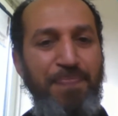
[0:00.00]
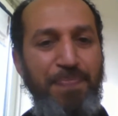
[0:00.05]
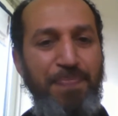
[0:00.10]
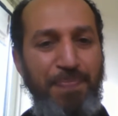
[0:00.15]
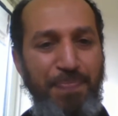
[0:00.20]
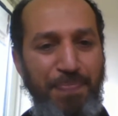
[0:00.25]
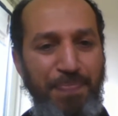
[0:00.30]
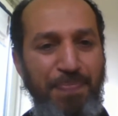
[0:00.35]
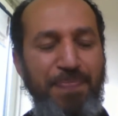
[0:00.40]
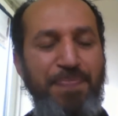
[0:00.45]

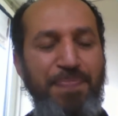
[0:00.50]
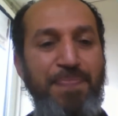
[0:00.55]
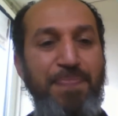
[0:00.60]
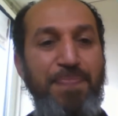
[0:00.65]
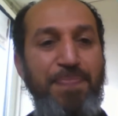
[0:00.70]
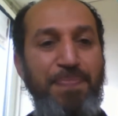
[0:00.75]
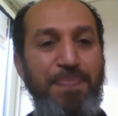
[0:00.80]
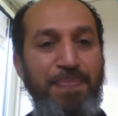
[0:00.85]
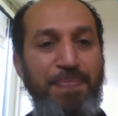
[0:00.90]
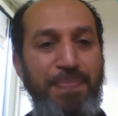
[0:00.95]

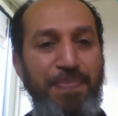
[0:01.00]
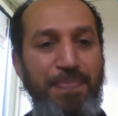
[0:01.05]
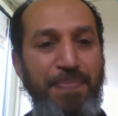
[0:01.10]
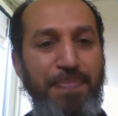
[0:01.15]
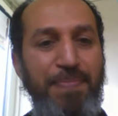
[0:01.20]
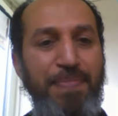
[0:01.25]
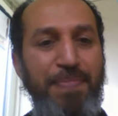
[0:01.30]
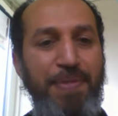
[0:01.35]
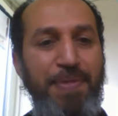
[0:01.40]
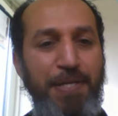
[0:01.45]

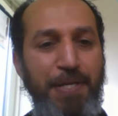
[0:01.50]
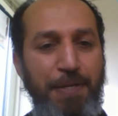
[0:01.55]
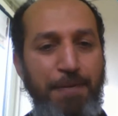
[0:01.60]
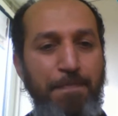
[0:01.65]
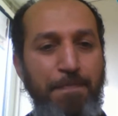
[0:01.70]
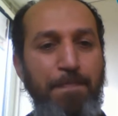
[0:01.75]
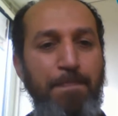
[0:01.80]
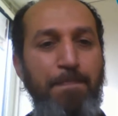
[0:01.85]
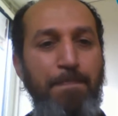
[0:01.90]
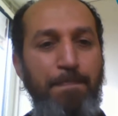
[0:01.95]

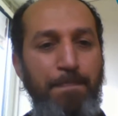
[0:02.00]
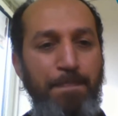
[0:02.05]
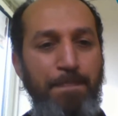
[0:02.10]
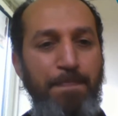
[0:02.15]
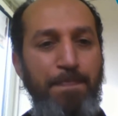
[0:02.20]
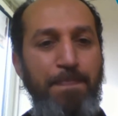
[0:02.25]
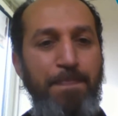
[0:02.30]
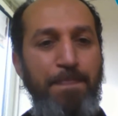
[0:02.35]
This person isn't speaking.